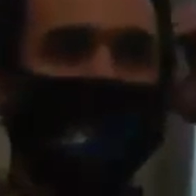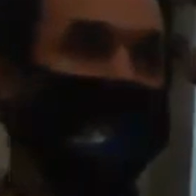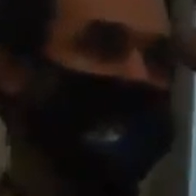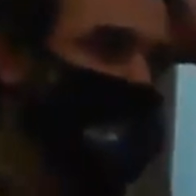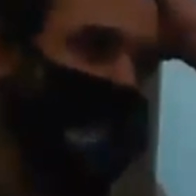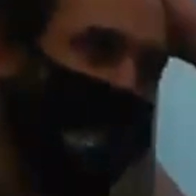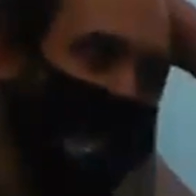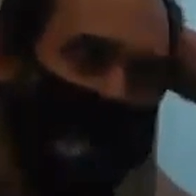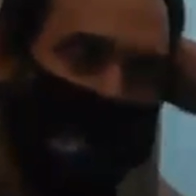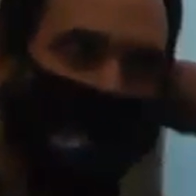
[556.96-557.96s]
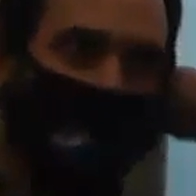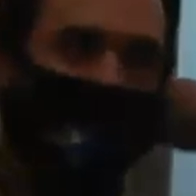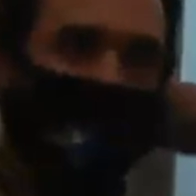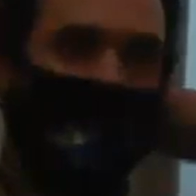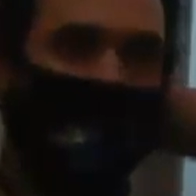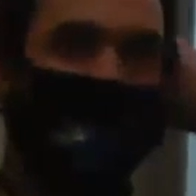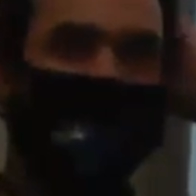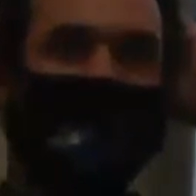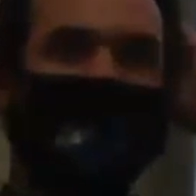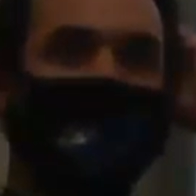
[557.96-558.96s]
good time, it means
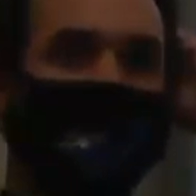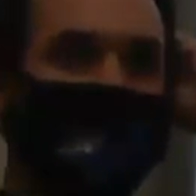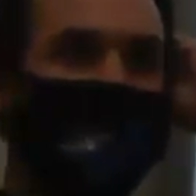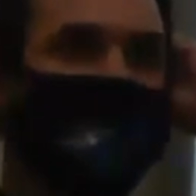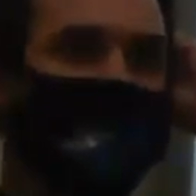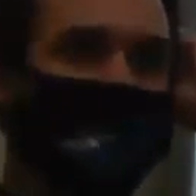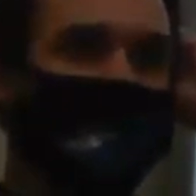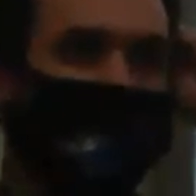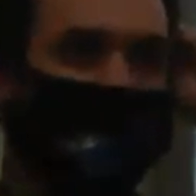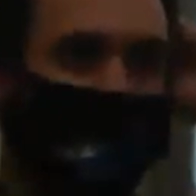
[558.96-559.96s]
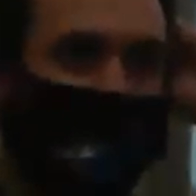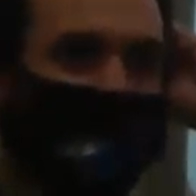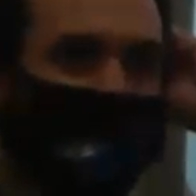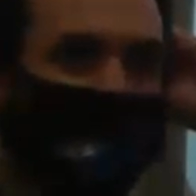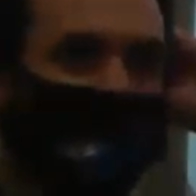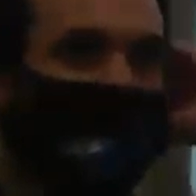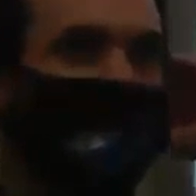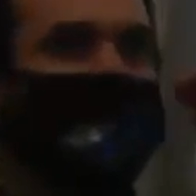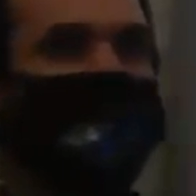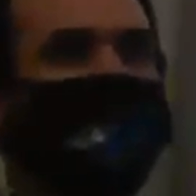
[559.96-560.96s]
I had a really good time. Yes?
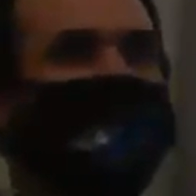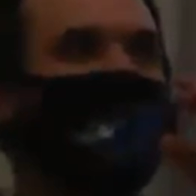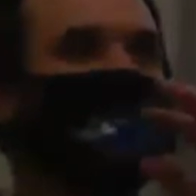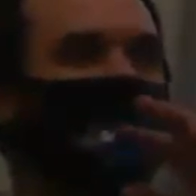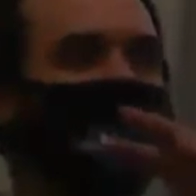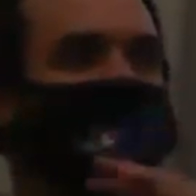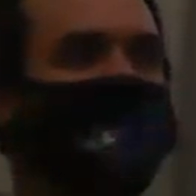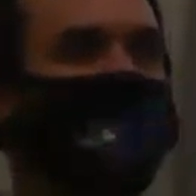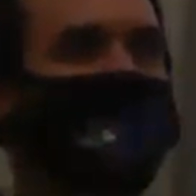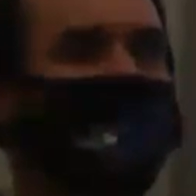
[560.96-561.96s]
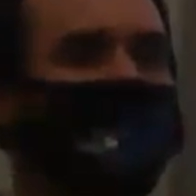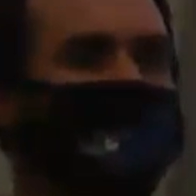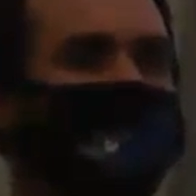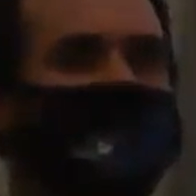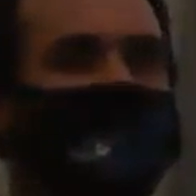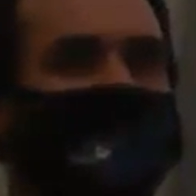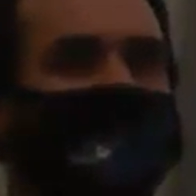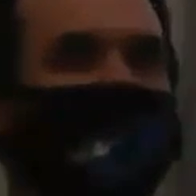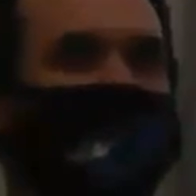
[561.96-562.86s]
Do you guys get the two meanings of it? We